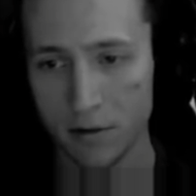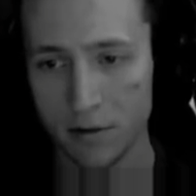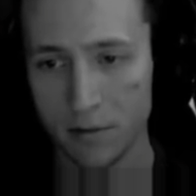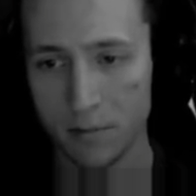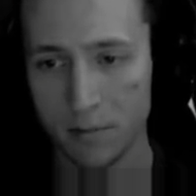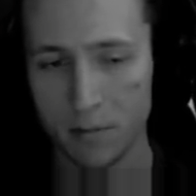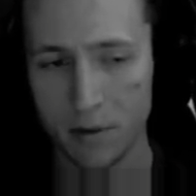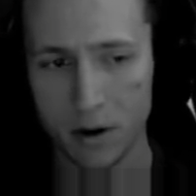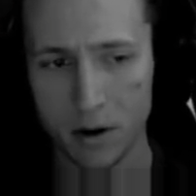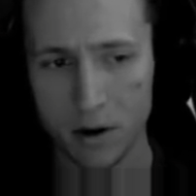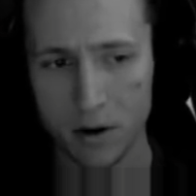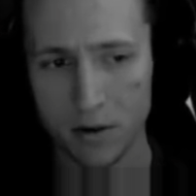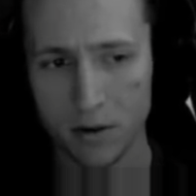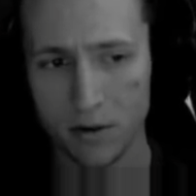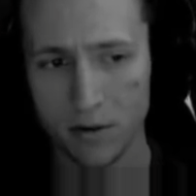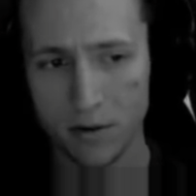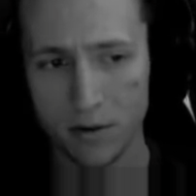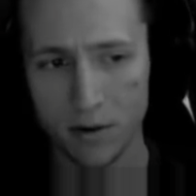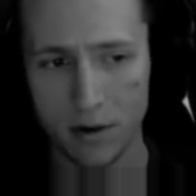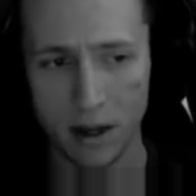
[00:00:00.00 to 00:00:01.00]
But
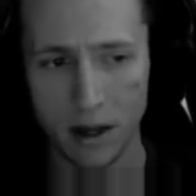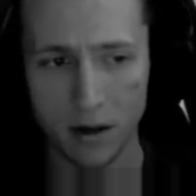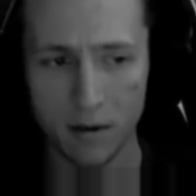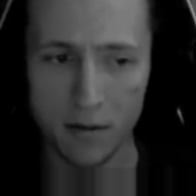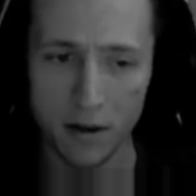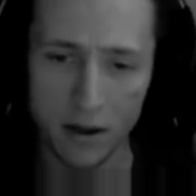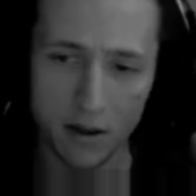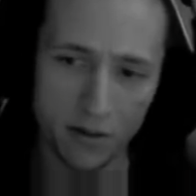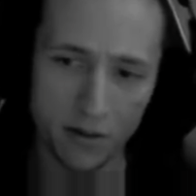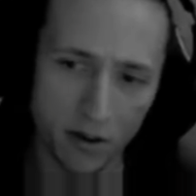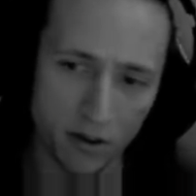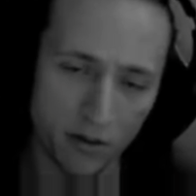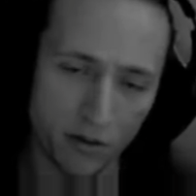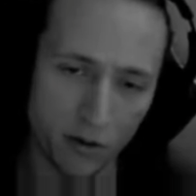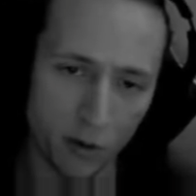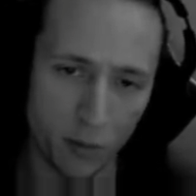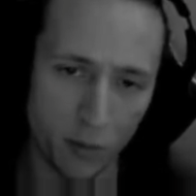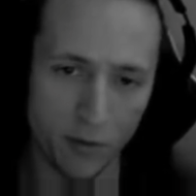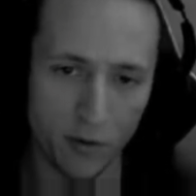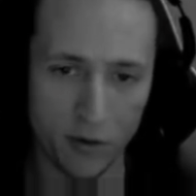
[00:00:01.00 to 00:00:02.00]
yeah, it's not
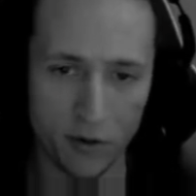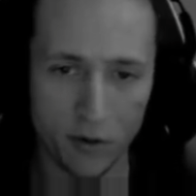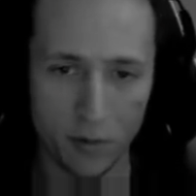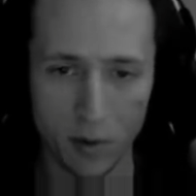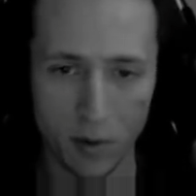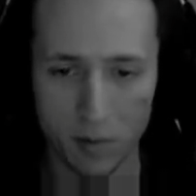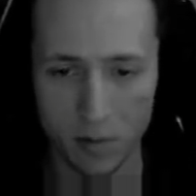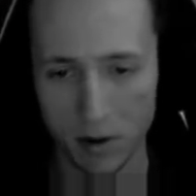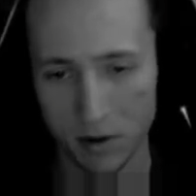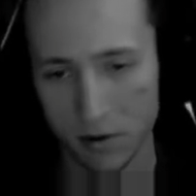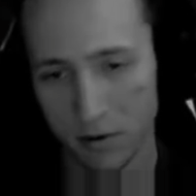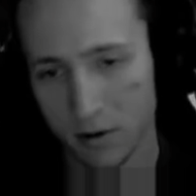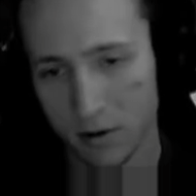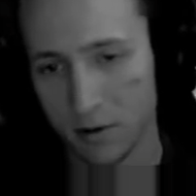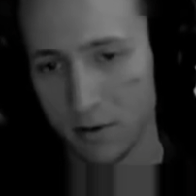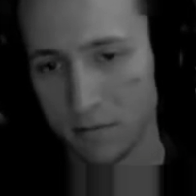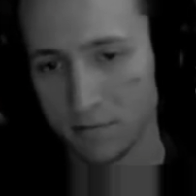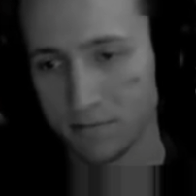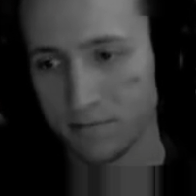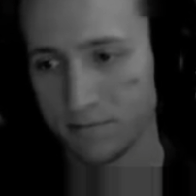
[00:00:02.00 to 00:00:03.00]
super visible, but
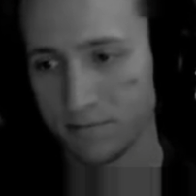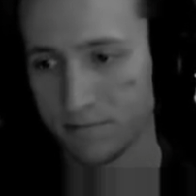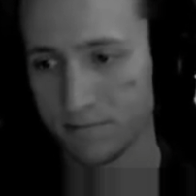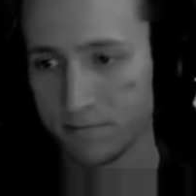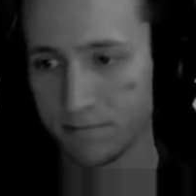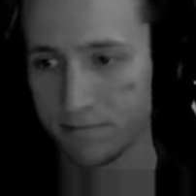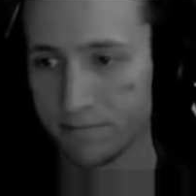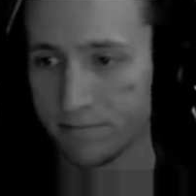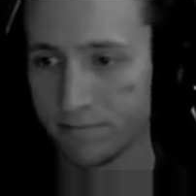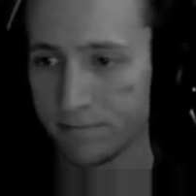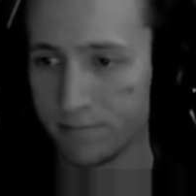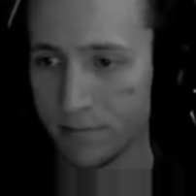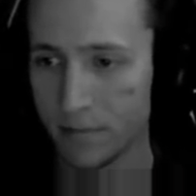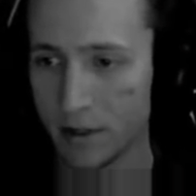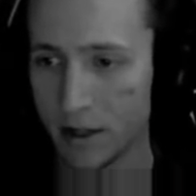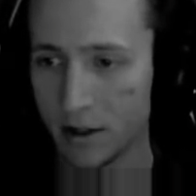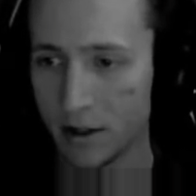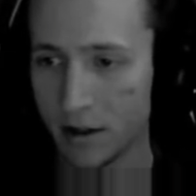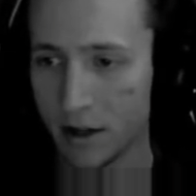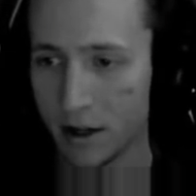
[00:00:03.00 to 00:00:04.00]

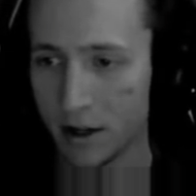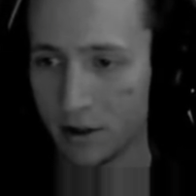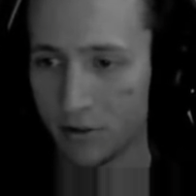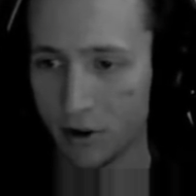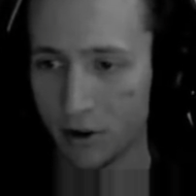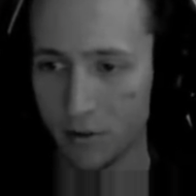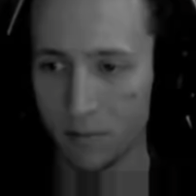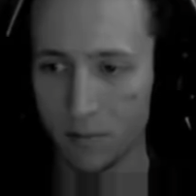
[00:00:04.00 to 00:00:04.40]
I tried.